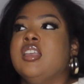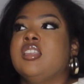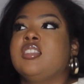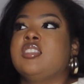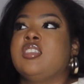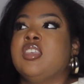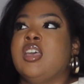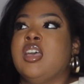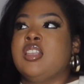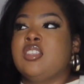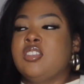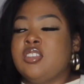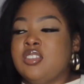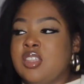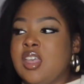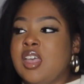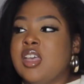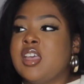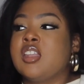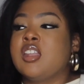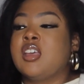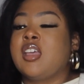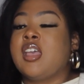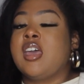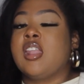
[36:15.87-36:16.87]
That's
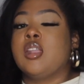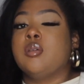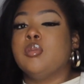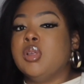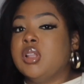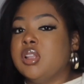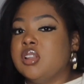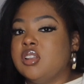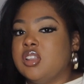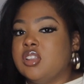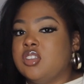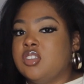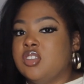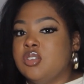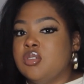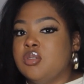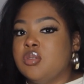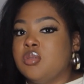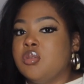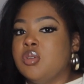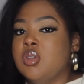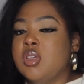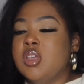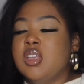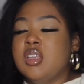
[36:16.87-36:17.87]
taking accountability
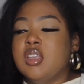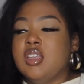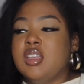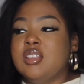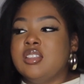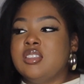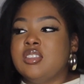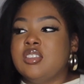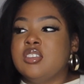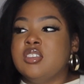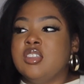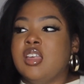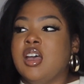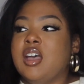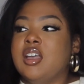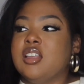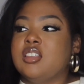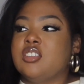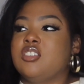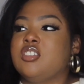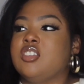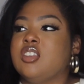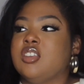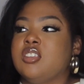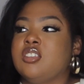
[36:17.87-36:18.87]
too. It's not
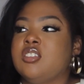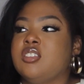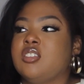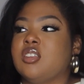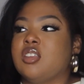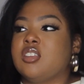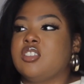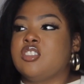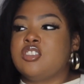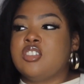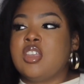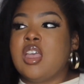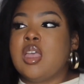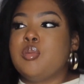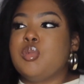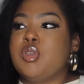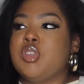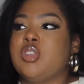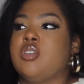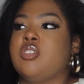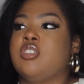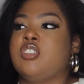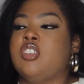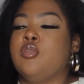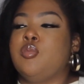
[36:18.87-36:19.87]
just shaming
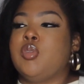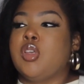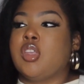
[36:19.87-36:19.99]
yourself,